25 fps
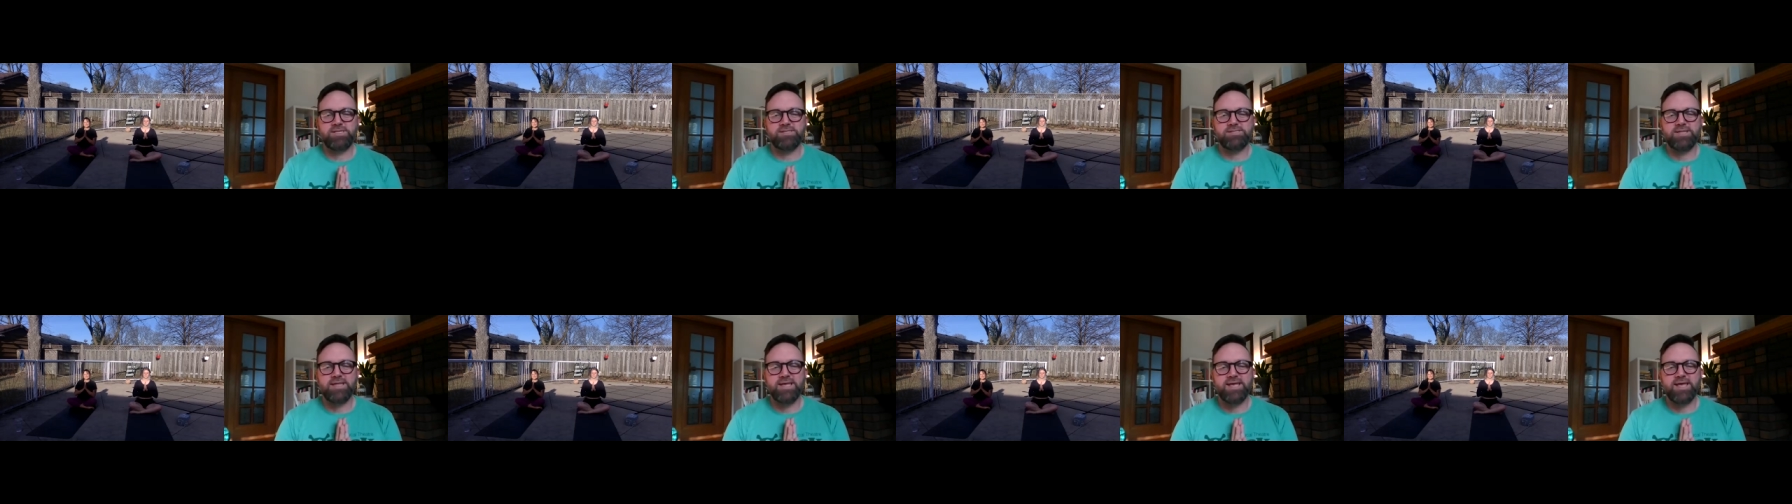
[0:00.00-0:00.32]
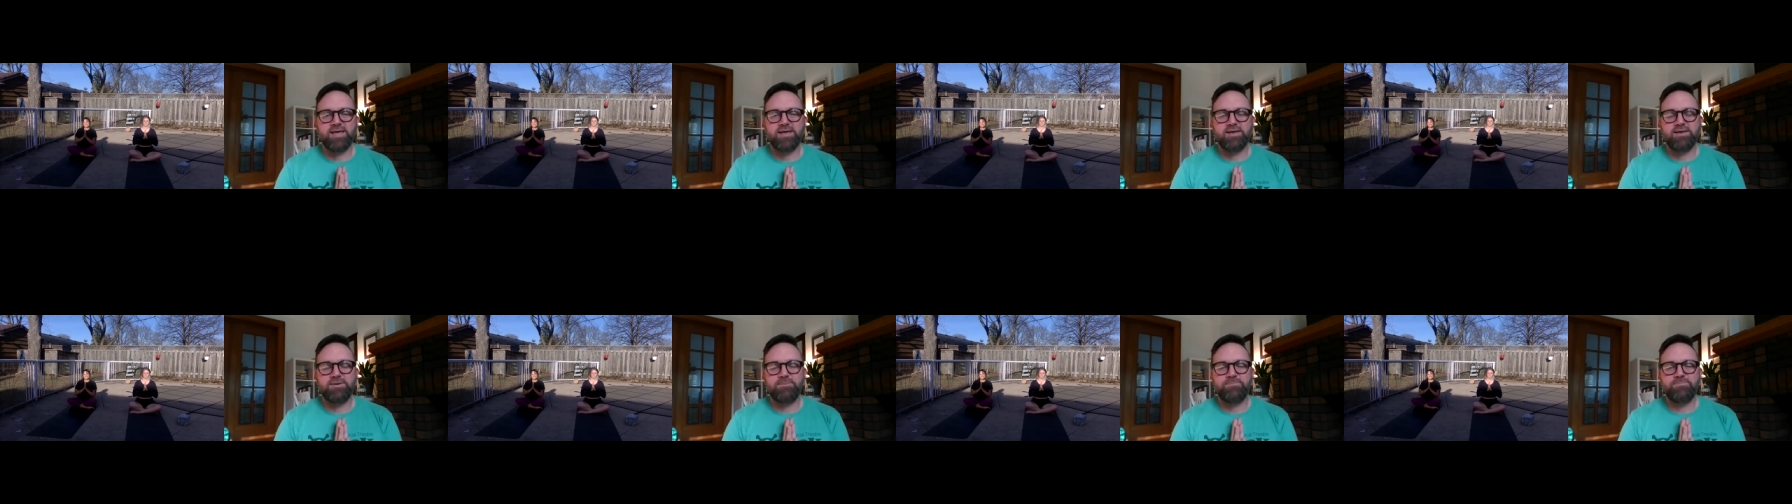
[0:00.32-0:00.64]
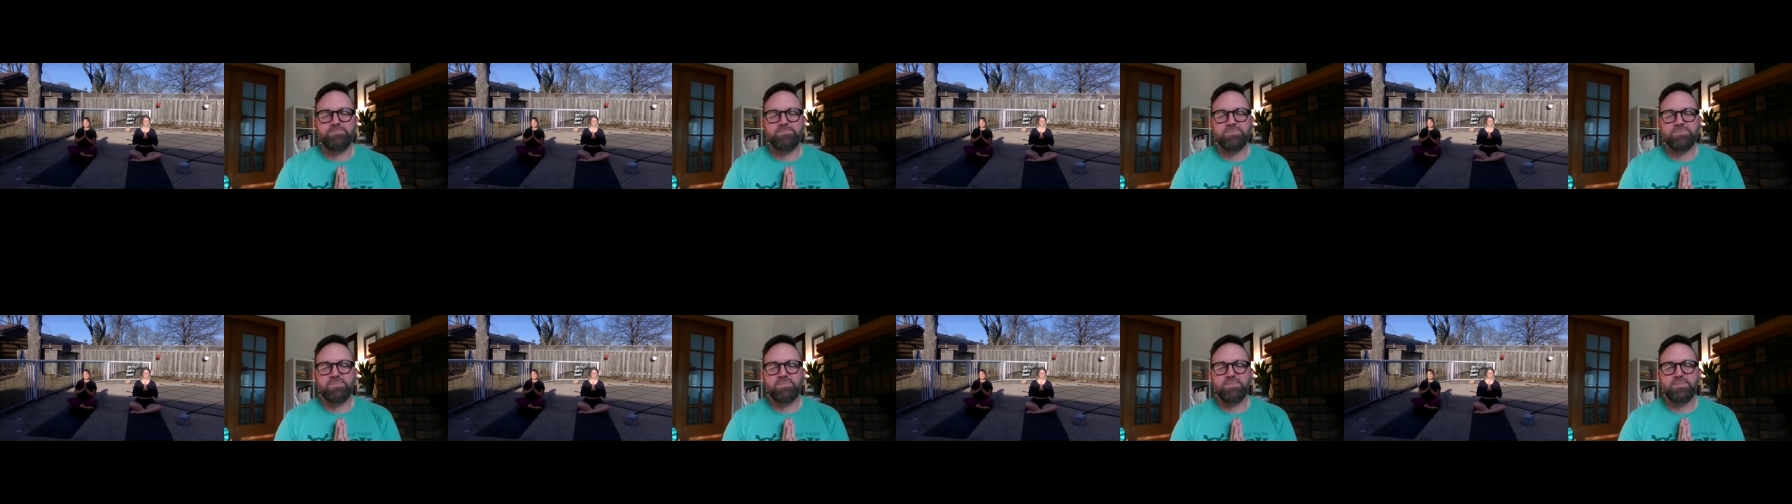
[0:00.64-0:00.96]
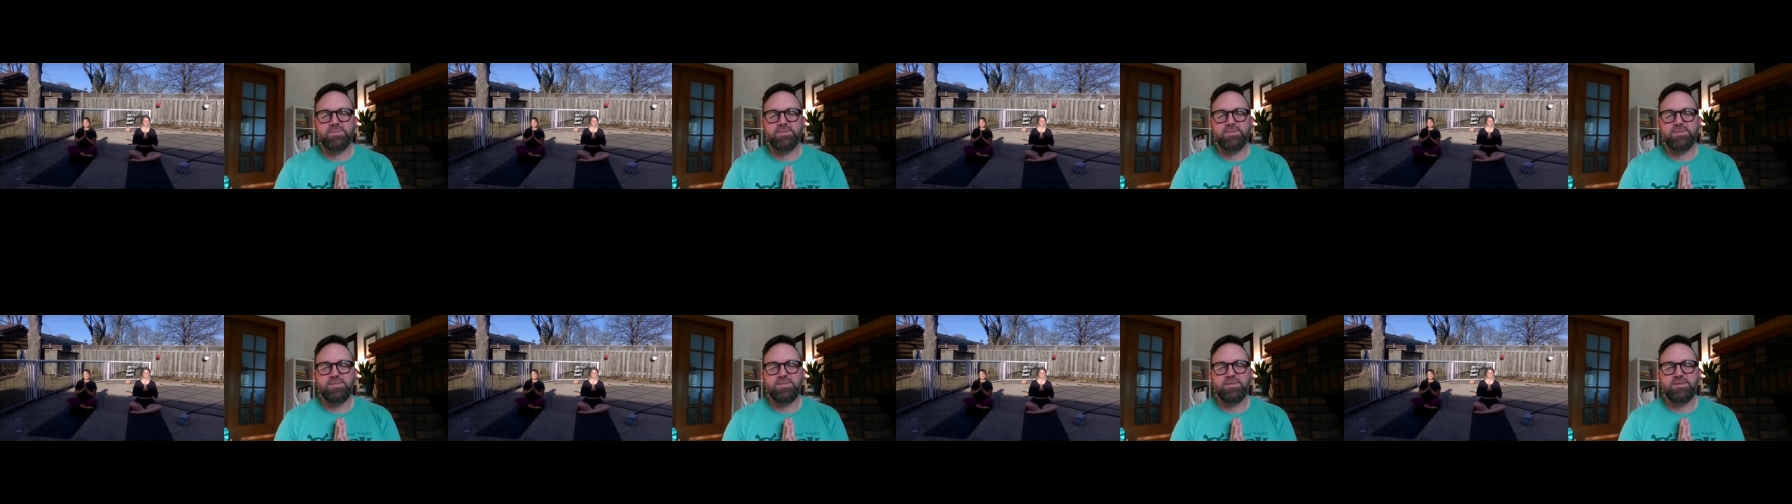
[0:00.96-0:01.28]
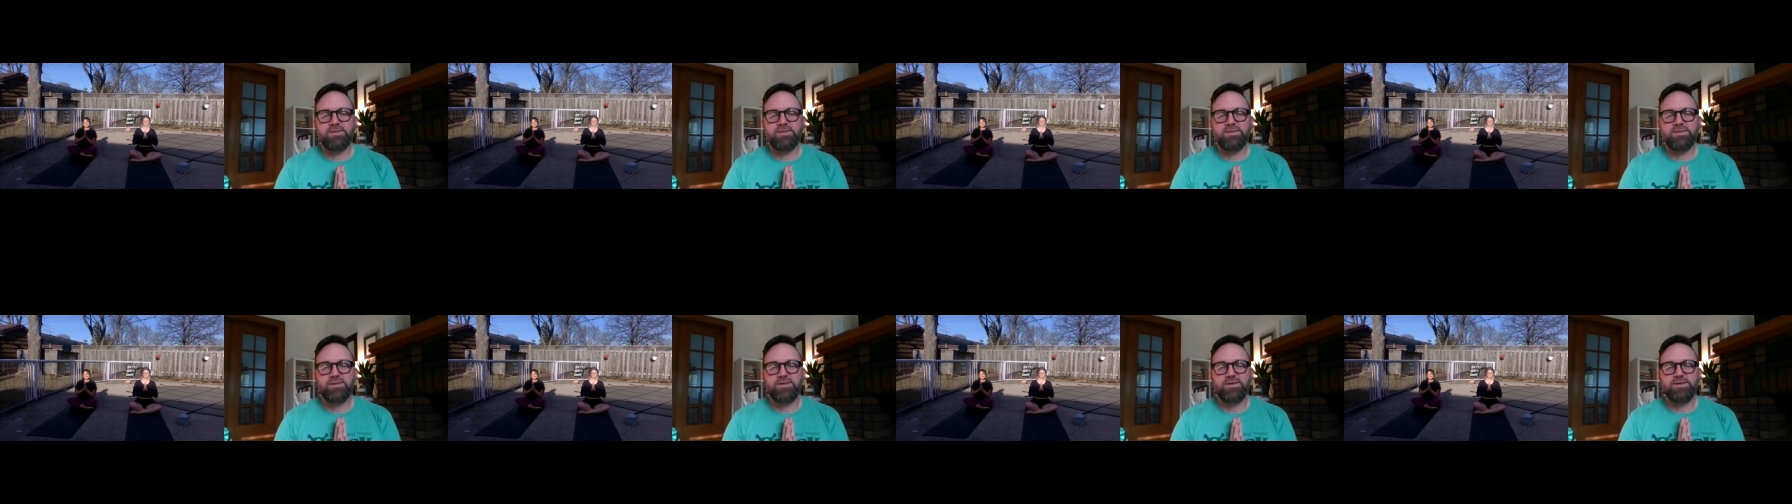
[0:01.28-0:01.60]
It's
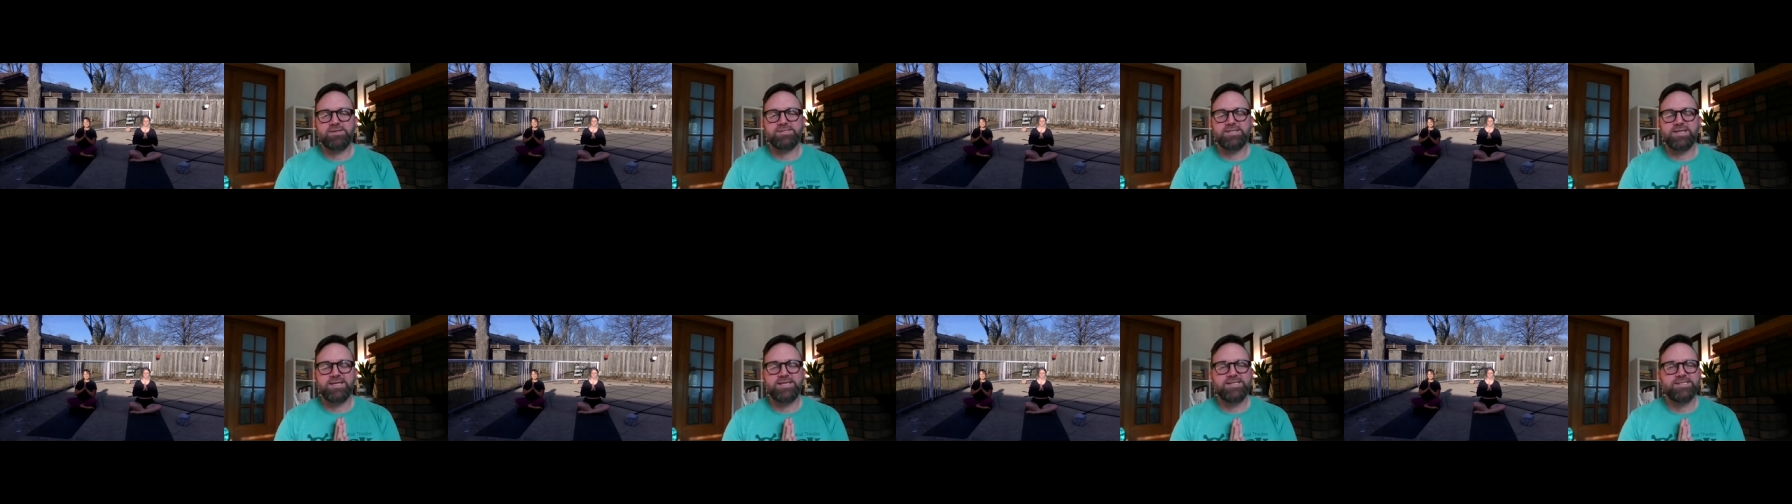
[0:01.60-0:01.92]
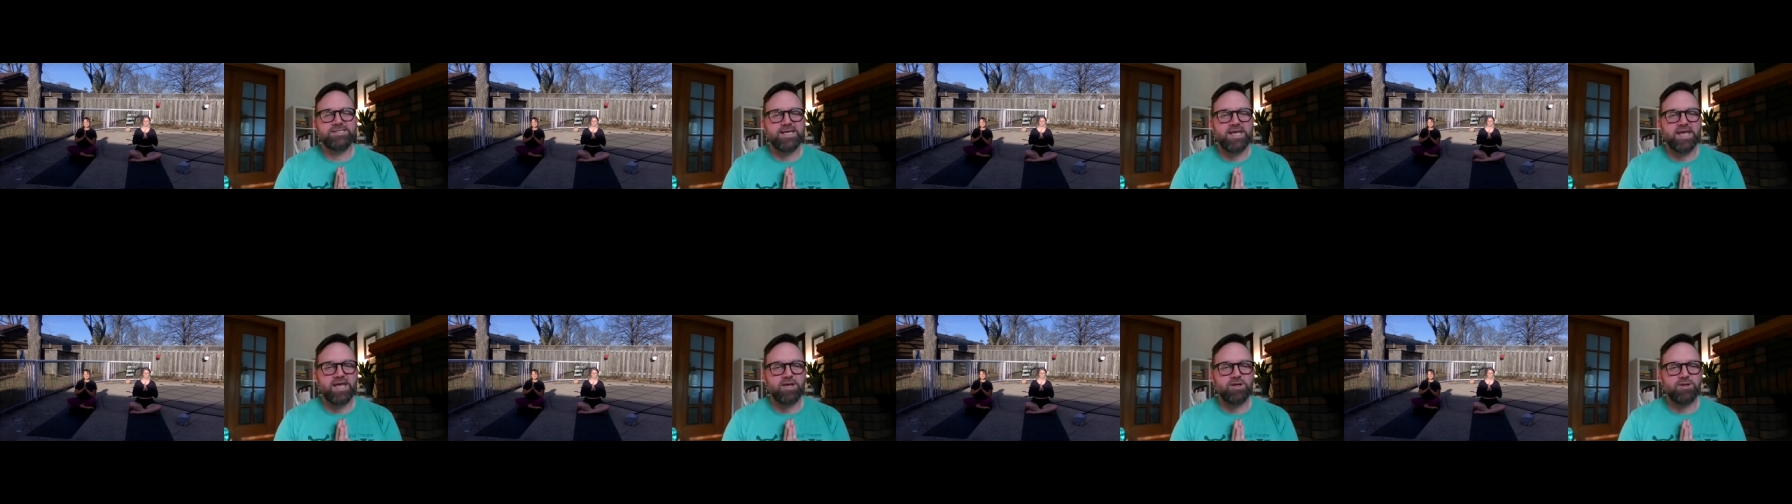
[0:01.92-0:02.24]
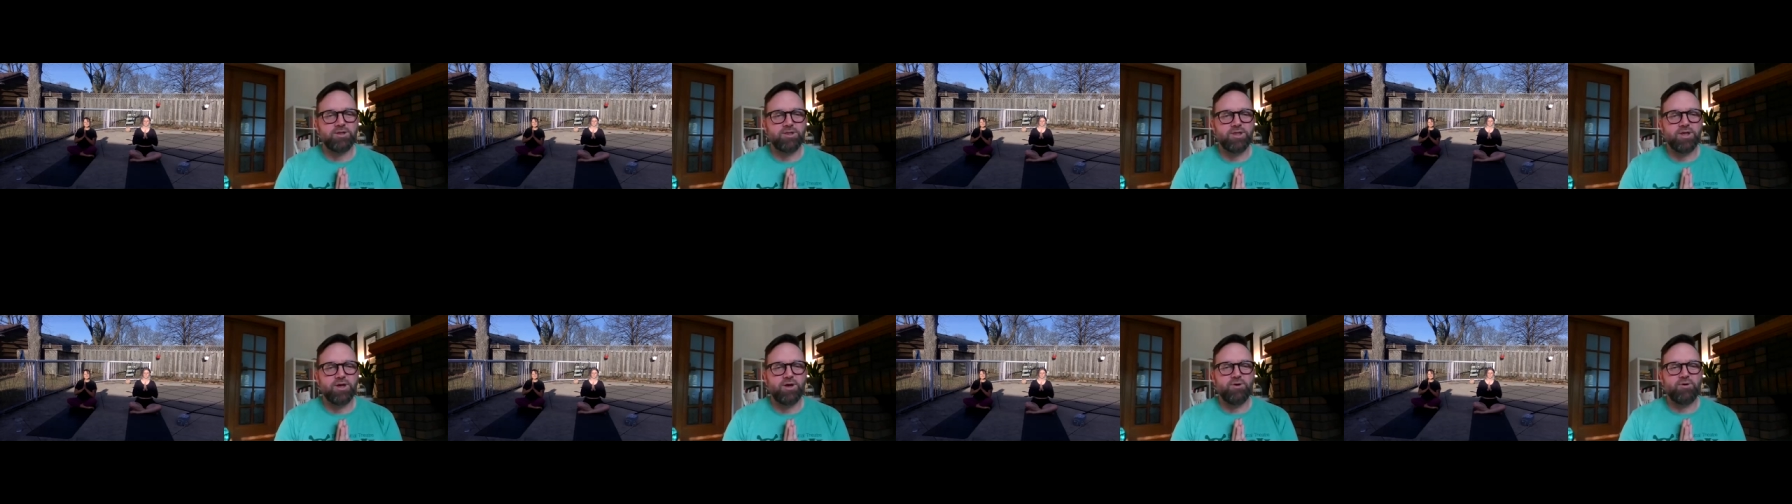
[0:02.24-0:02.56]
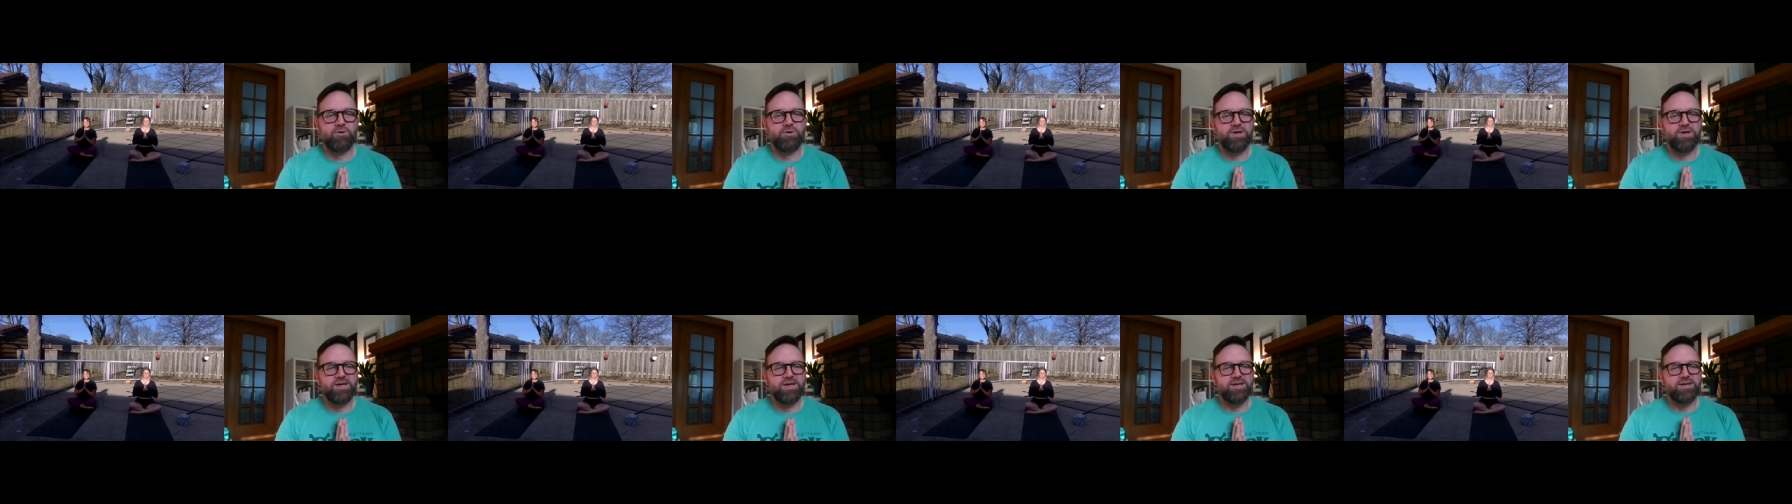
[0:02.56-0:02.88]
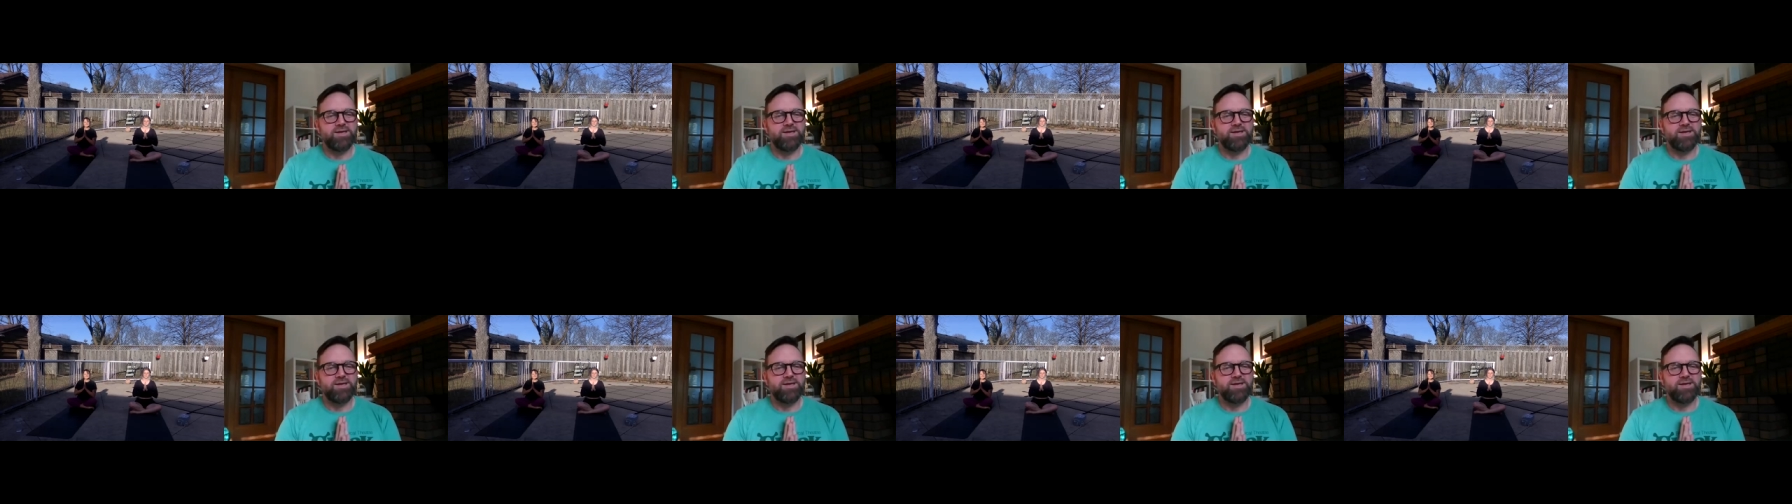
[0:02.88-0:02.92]
like saying hello.